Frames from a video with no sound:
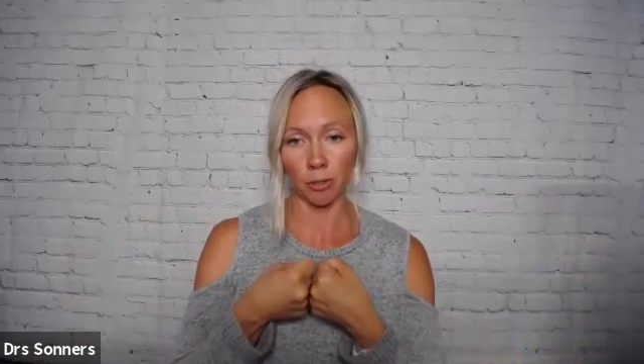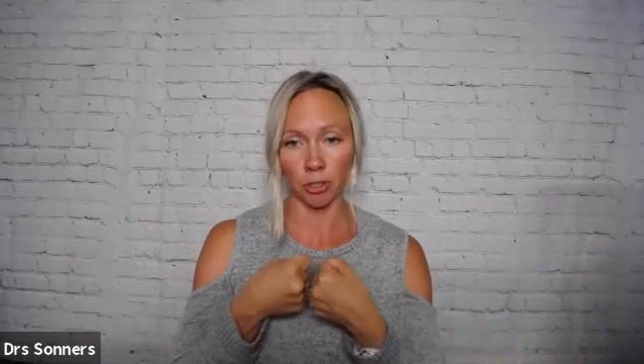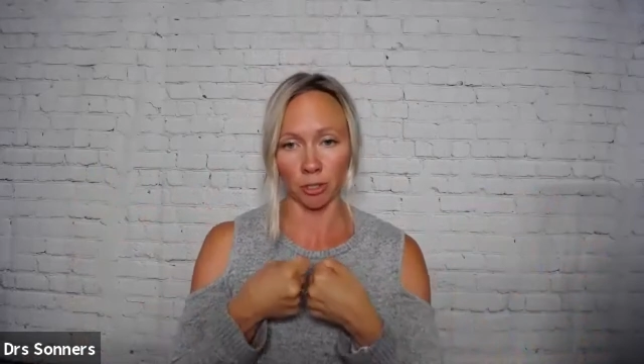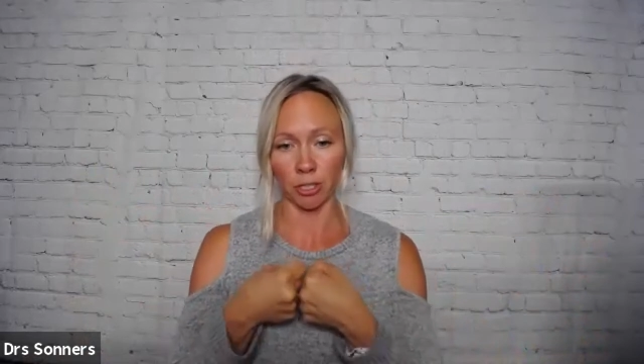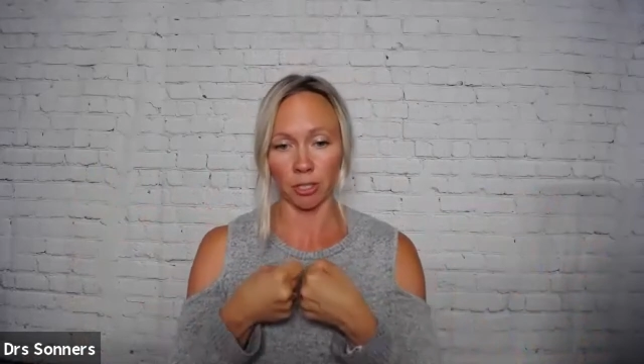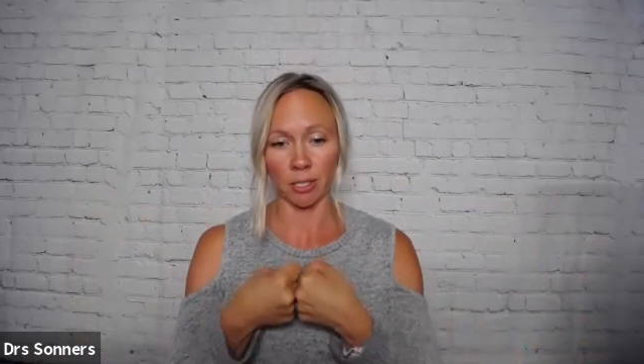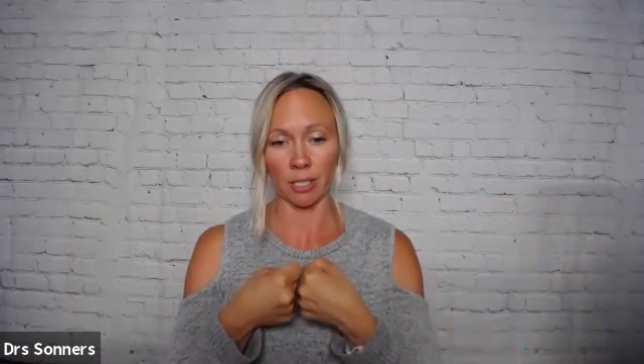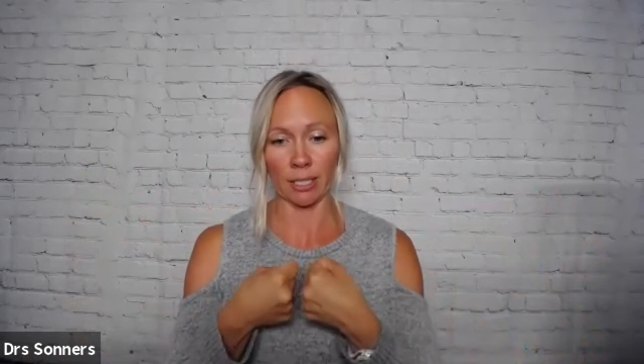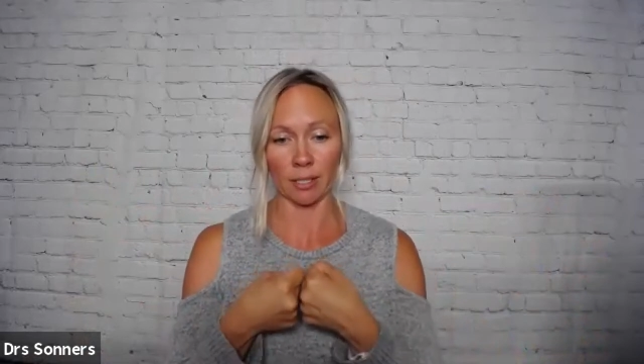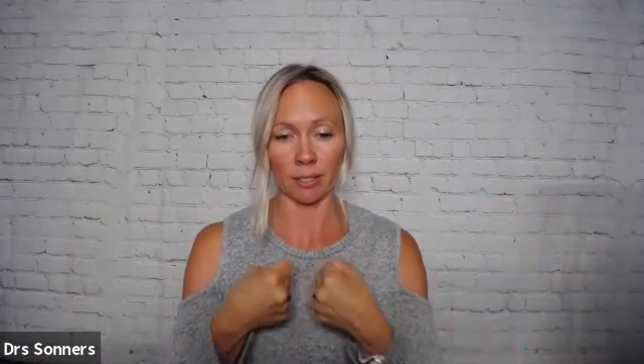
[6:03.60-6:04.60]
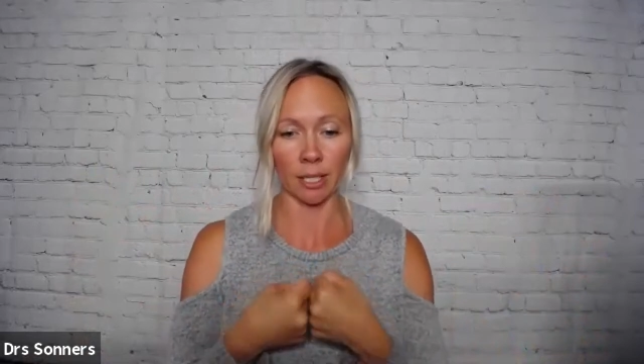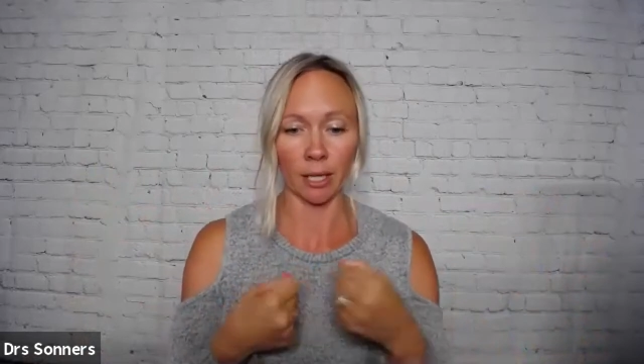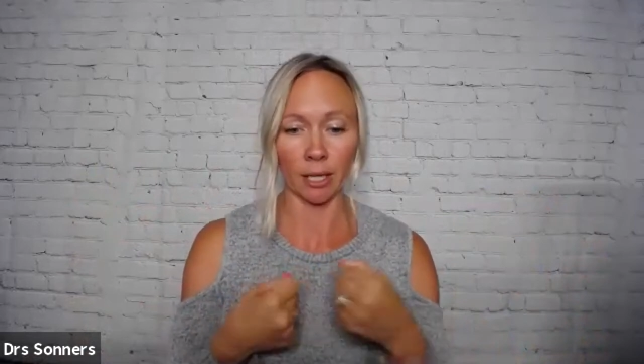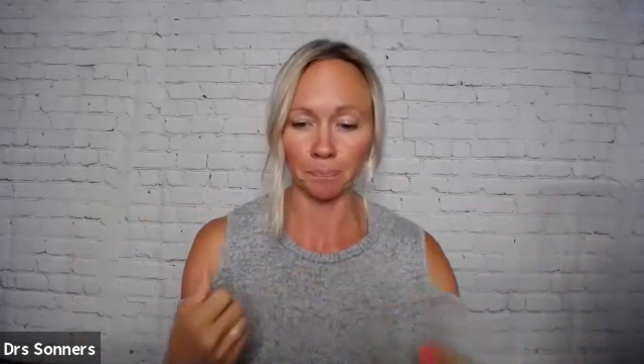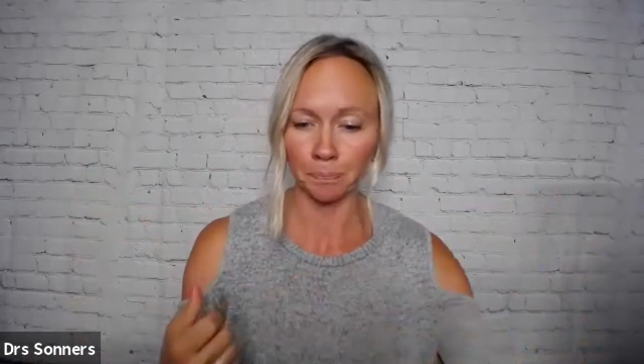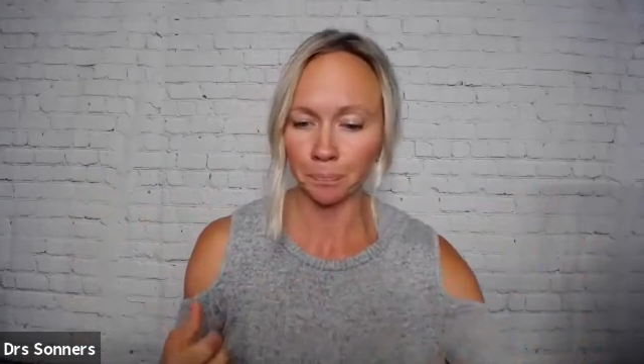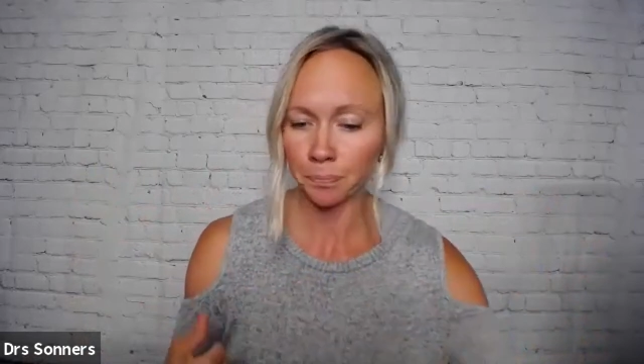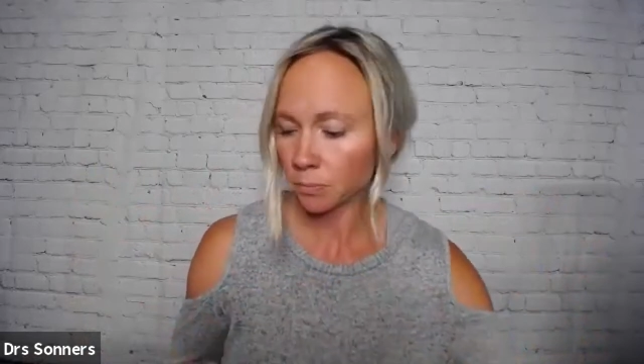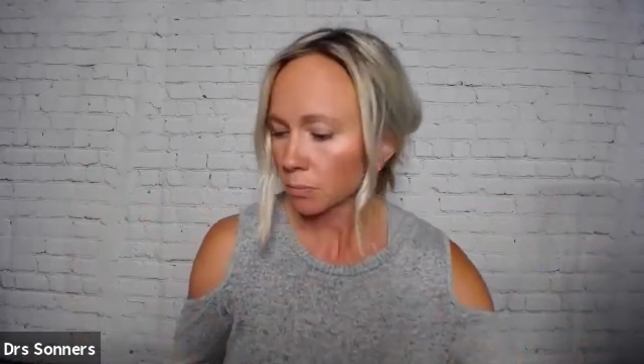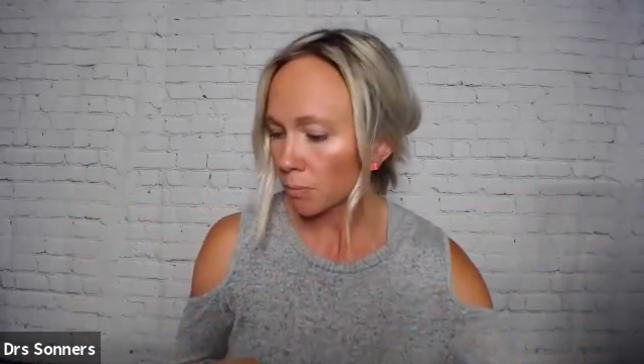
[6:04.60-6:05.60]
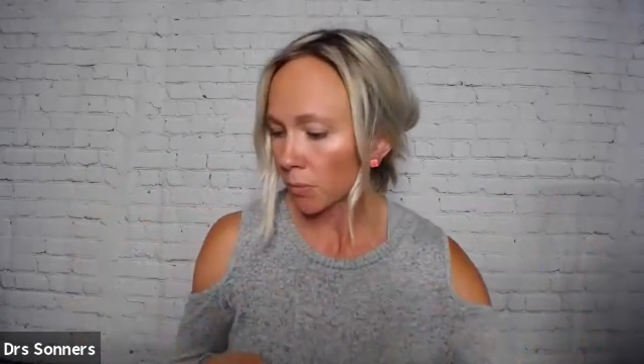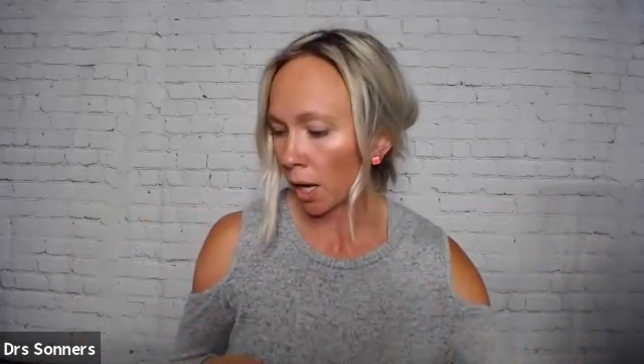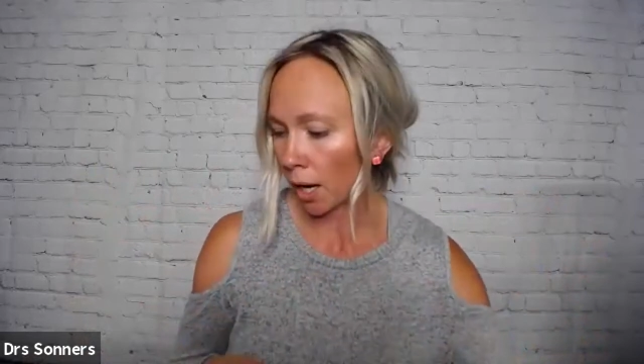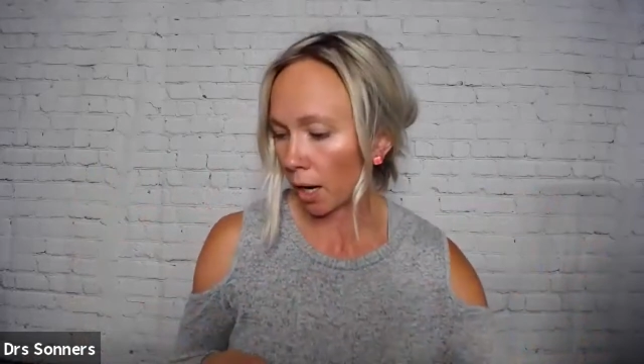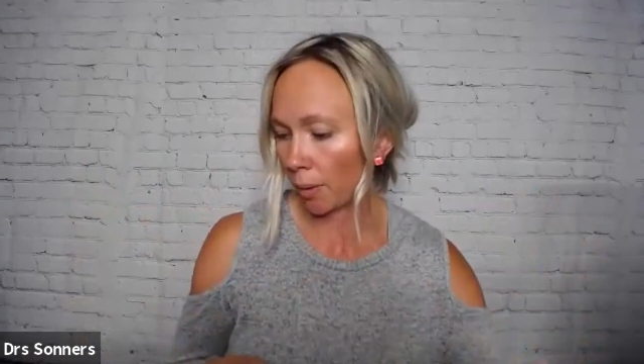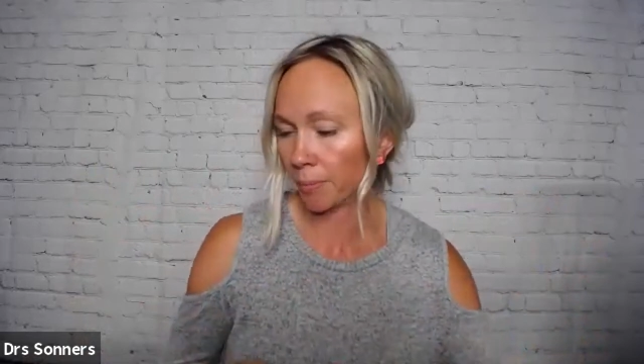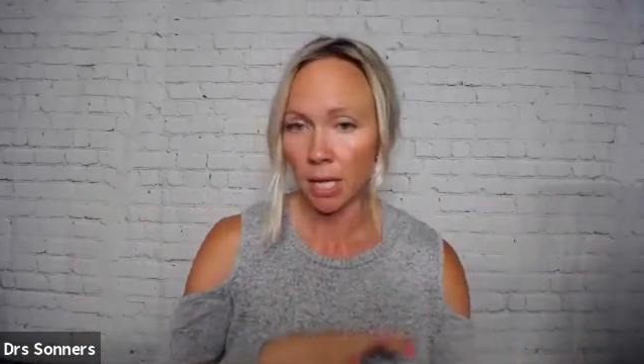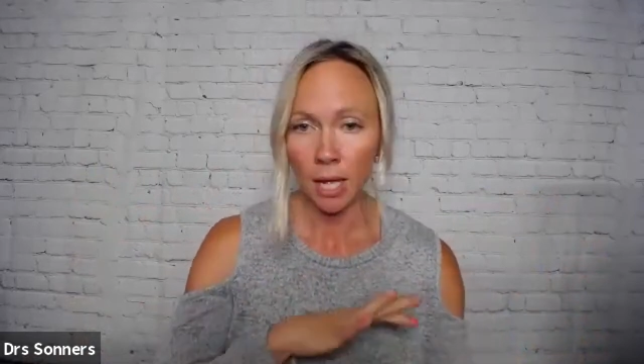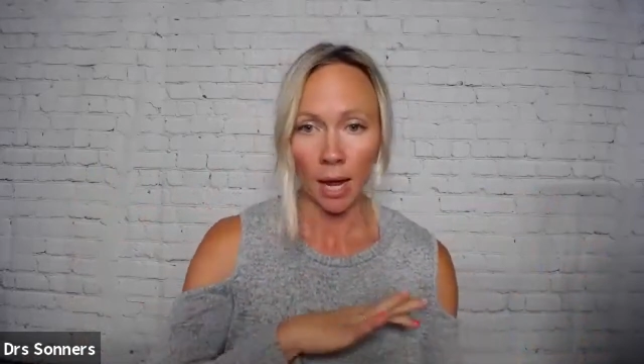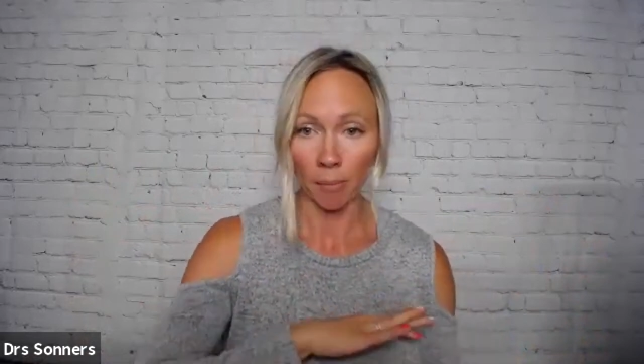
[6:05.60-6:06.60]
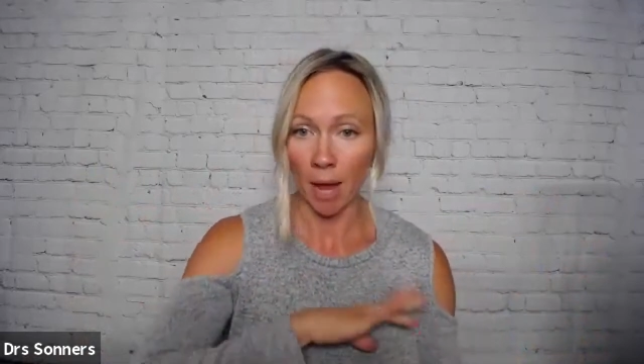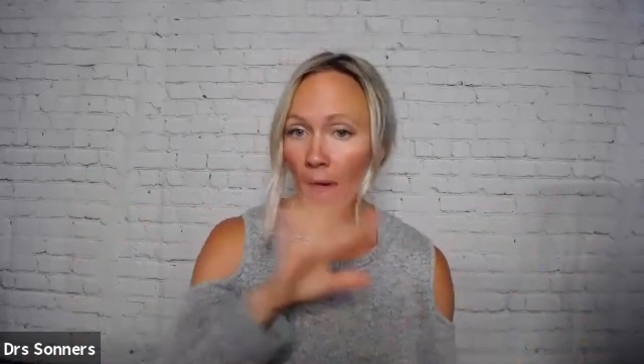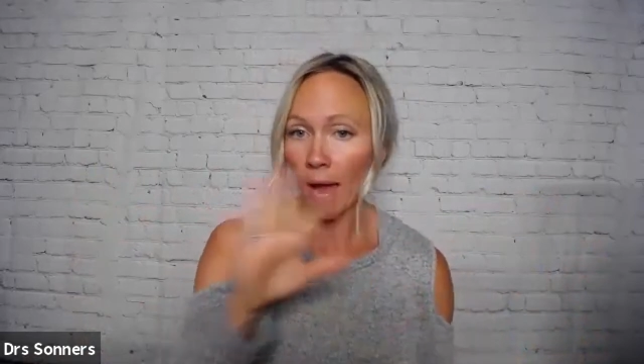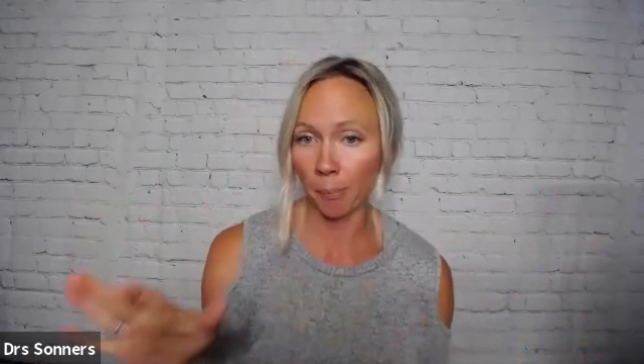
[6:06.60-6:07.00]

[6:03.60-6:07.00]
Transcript: junctions nice and tight. I'm happy